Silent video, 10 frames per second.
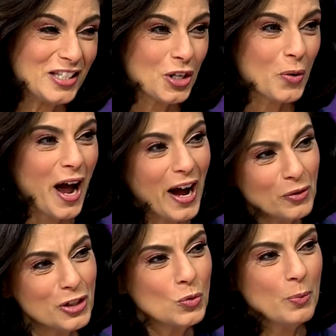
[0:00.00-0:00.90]
So how
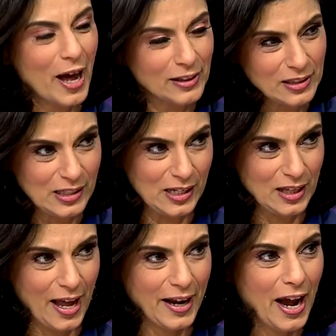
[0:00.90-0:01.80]
are you
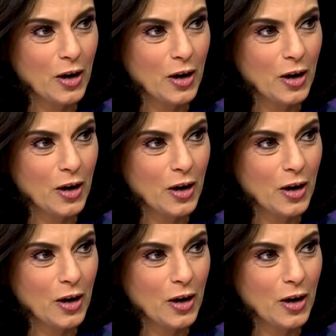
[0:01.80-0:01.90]
balancing that?